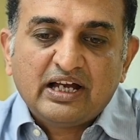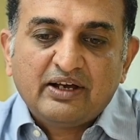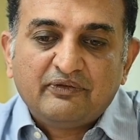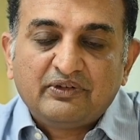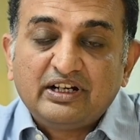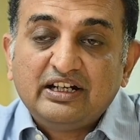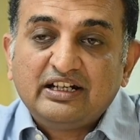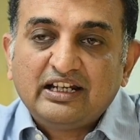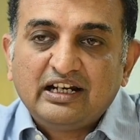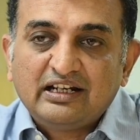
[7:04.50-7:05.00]

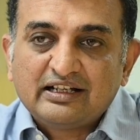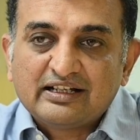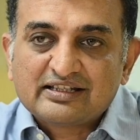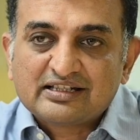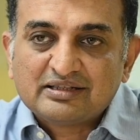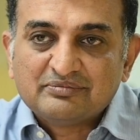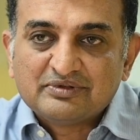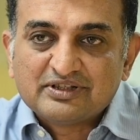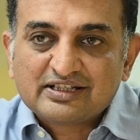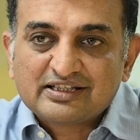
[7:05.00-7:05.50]
retail
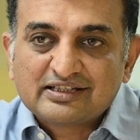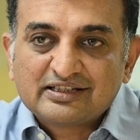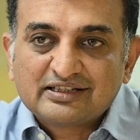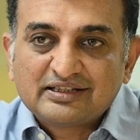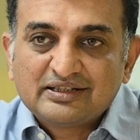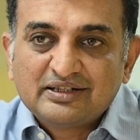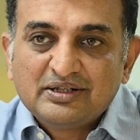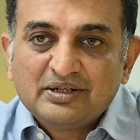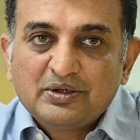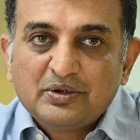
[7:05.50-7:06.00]
customers
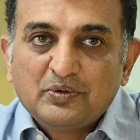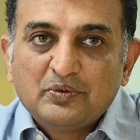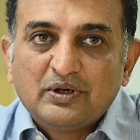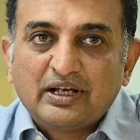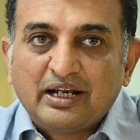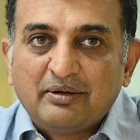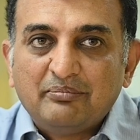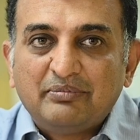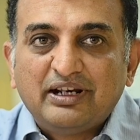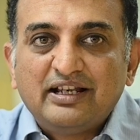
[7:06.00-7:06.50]
who
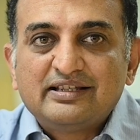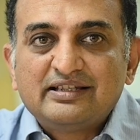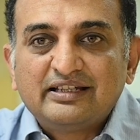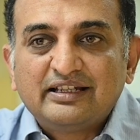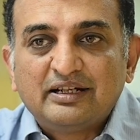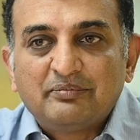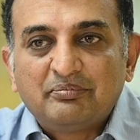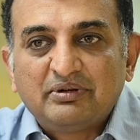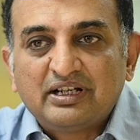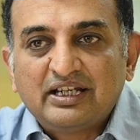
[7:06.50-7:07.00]
are embracing
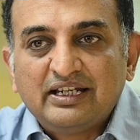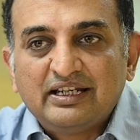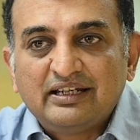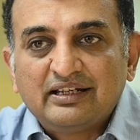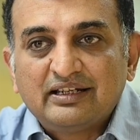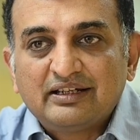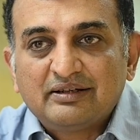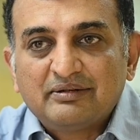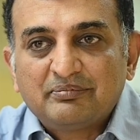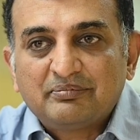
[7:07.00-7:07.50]
it pretty
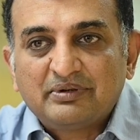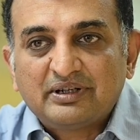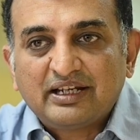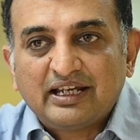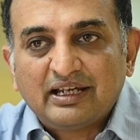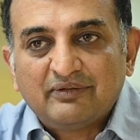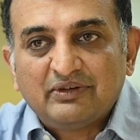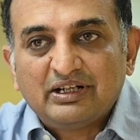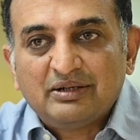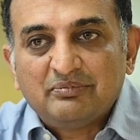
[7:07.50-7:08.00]

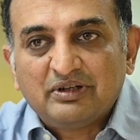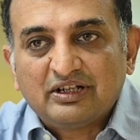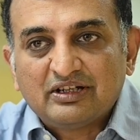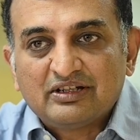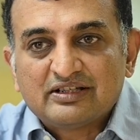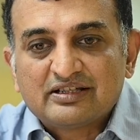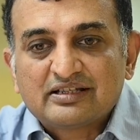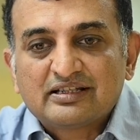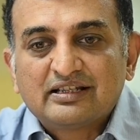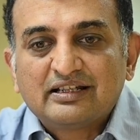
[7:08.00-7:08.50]
heavily,
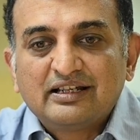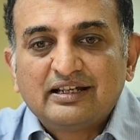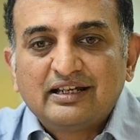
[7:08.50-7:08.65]
because